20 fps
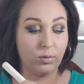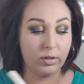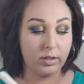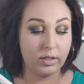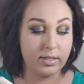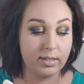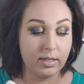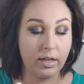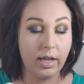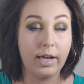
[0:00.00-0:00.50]
one
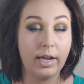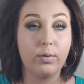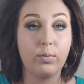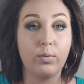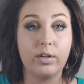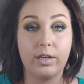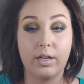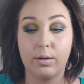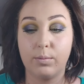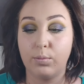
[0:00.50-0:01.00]
because the lighter
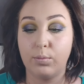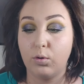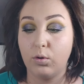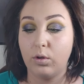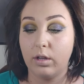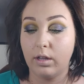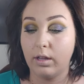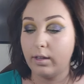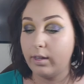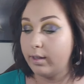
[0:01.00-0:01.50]
one can
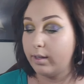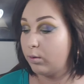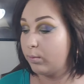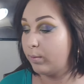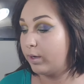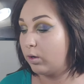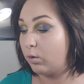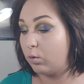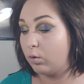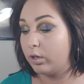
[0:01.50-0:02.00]
pull a little
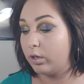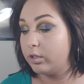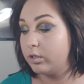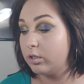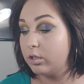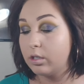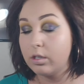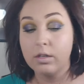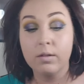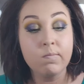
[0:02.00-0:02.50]
bit
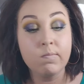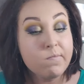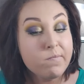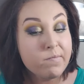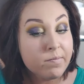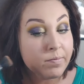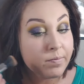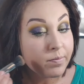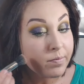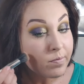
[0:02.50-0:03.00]
orange.
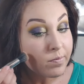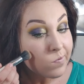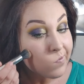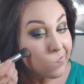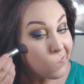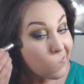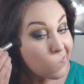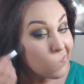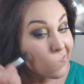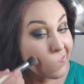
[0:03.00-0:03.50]

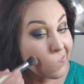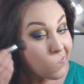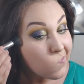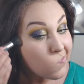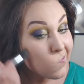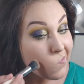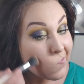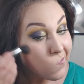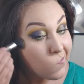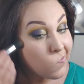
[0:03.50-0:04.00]

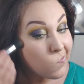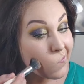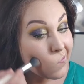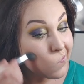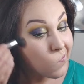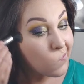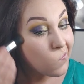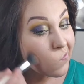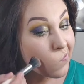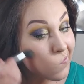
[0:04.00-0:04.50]

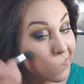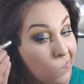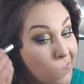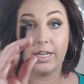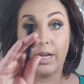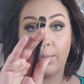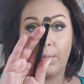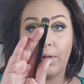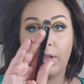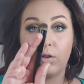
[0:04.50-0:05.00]
I
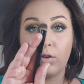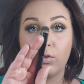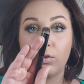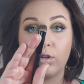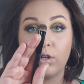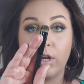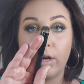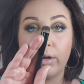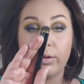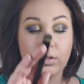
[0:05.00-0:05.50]
take my little
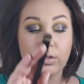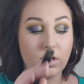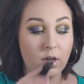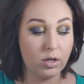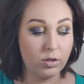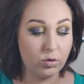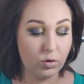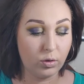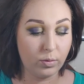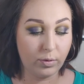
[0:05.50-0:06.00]
nose
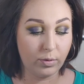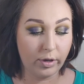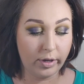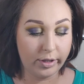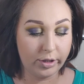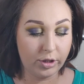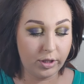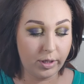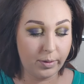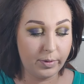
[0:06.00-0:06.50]
contour
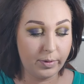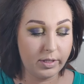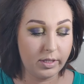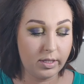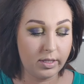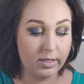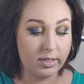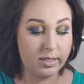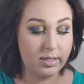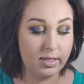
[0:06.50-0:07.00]
brush, dip
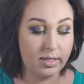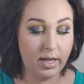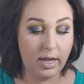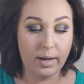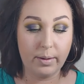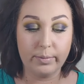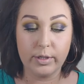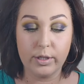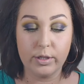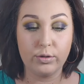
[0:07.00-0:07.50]
into the
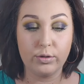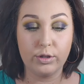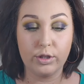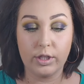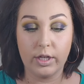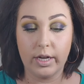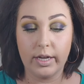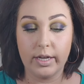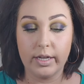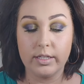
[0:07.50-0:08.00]
same two
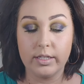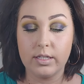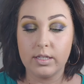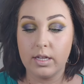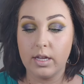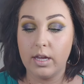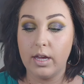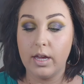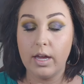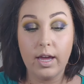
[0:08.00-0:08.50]
shades,
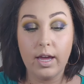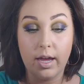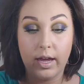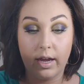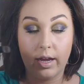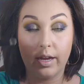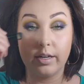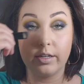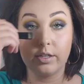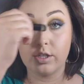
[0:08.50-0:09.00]

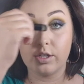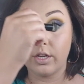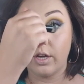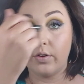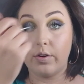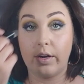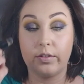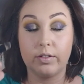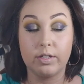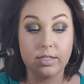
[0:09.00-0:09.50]
and just go
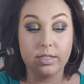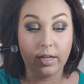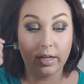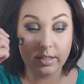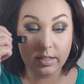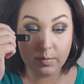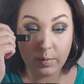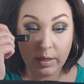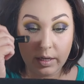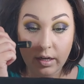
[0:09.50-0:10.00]
down the
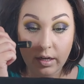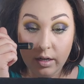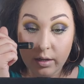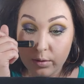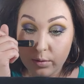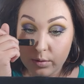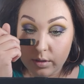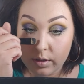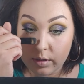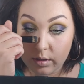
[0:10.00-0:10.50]
sides of my
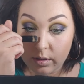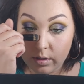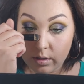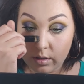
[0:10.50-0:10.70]
nose.